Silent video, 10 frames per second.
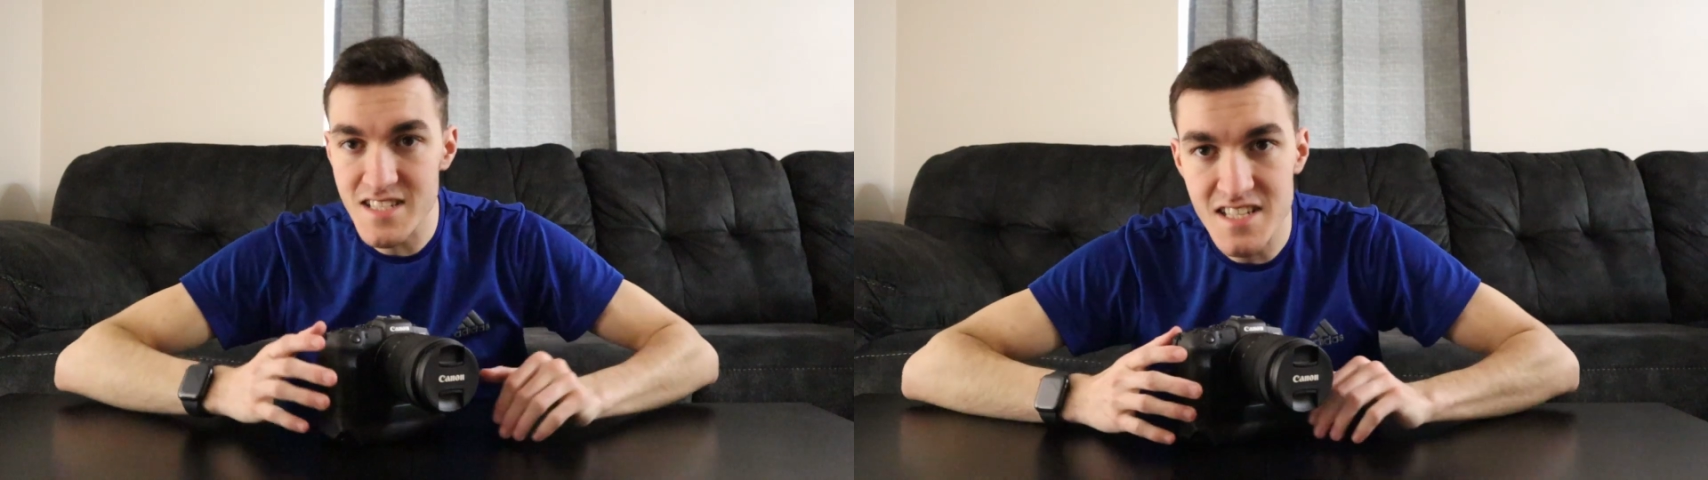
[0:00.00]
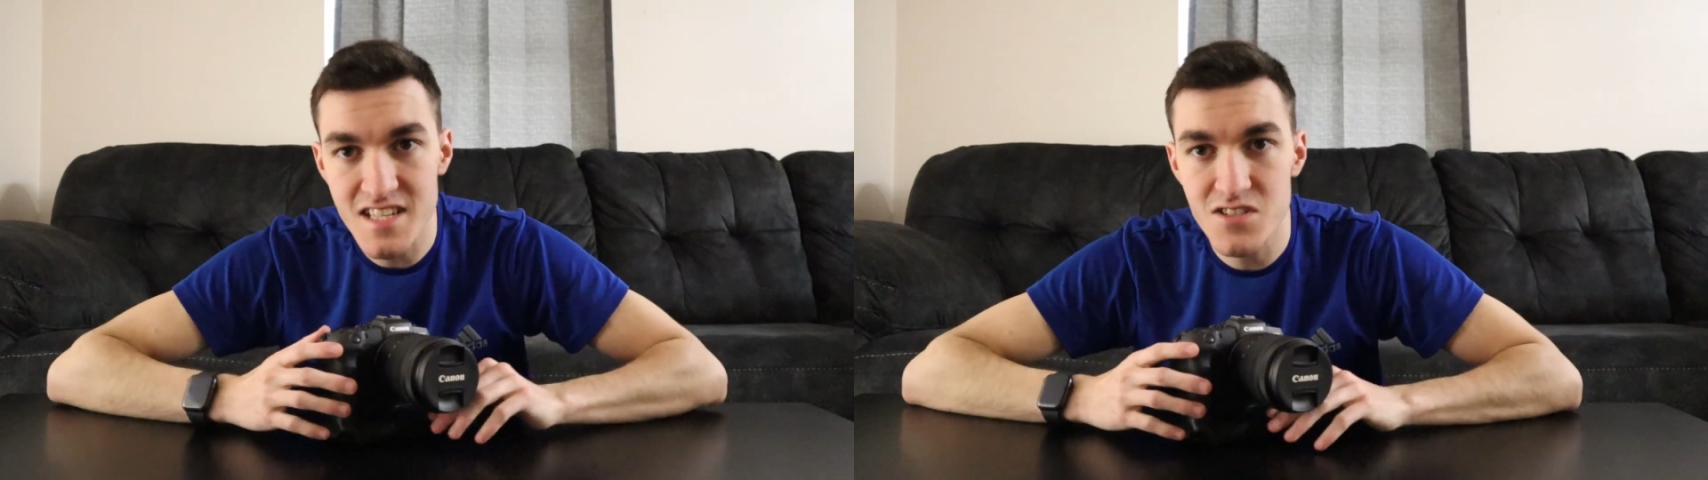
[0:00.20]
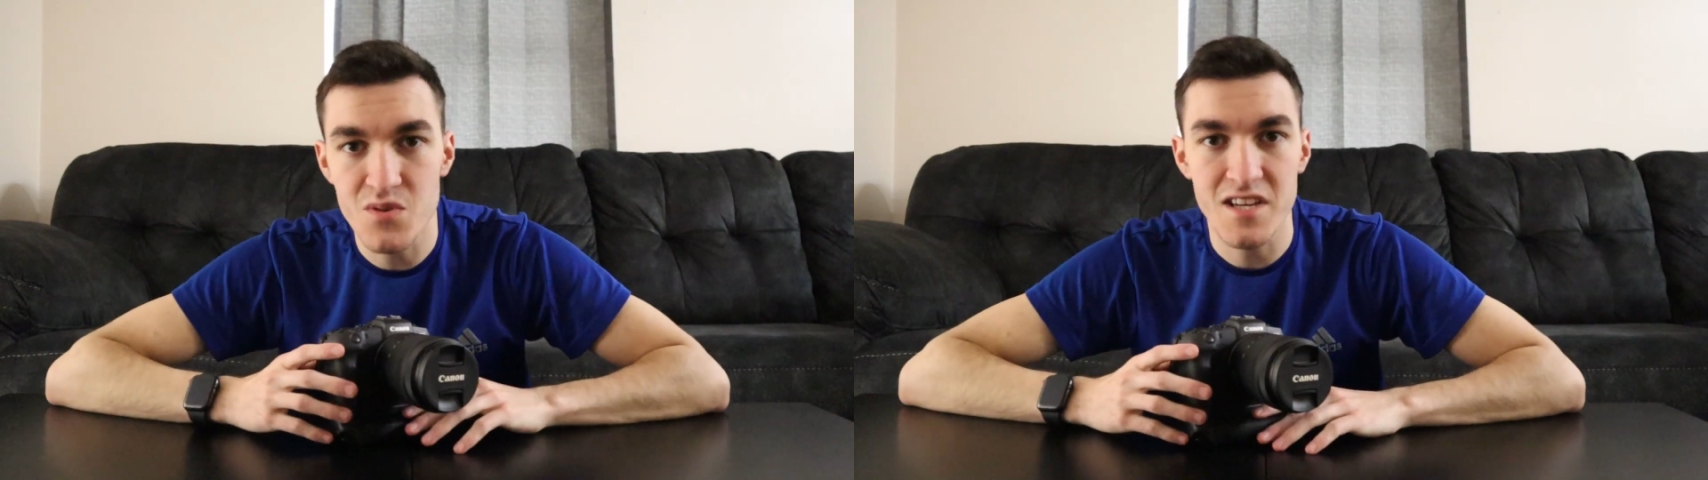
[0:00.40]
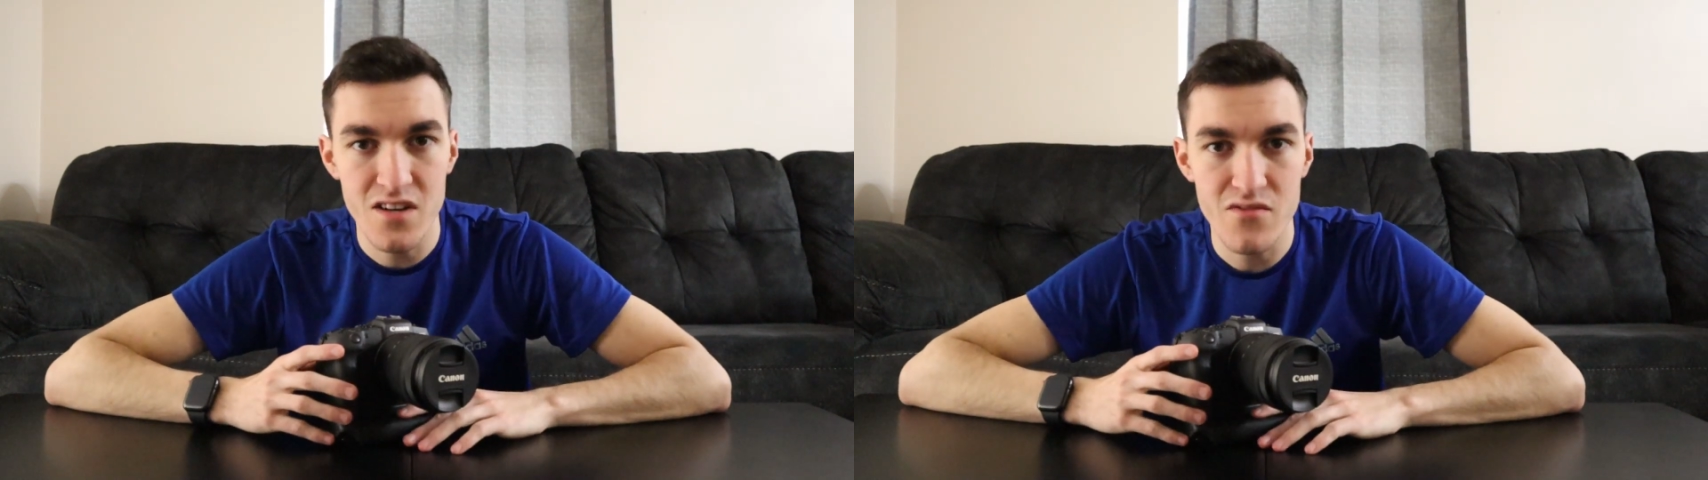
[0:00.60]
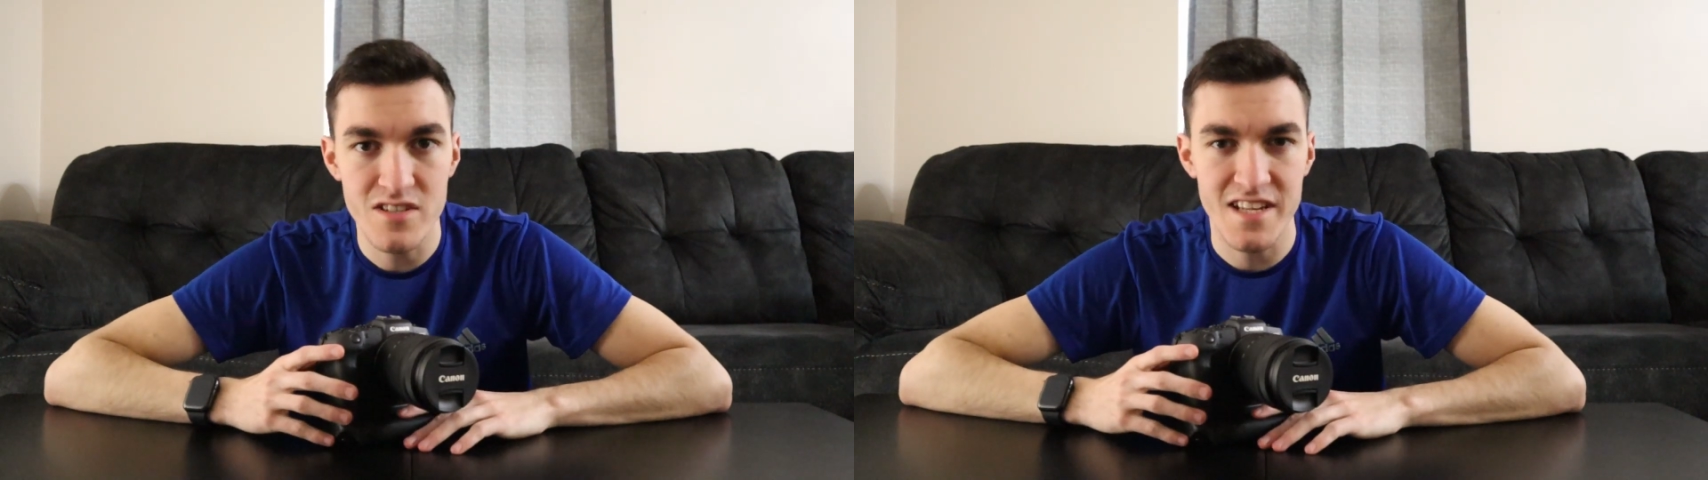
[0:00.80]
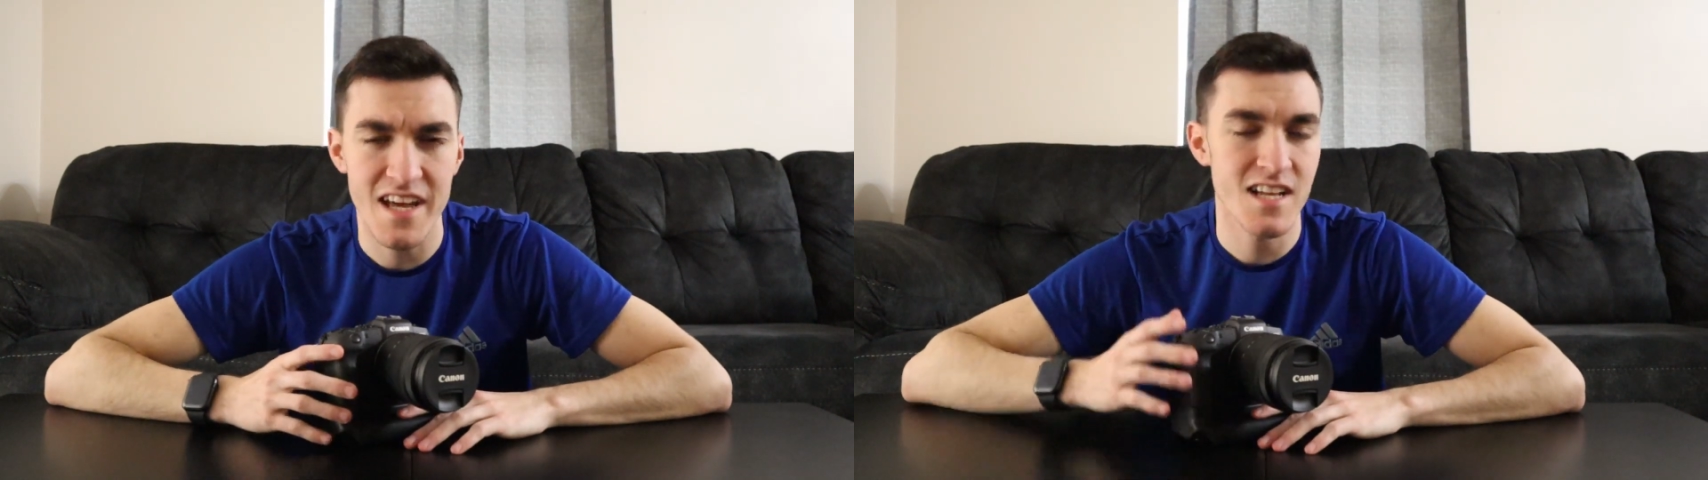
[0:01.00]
guys, that's going to do it here for today.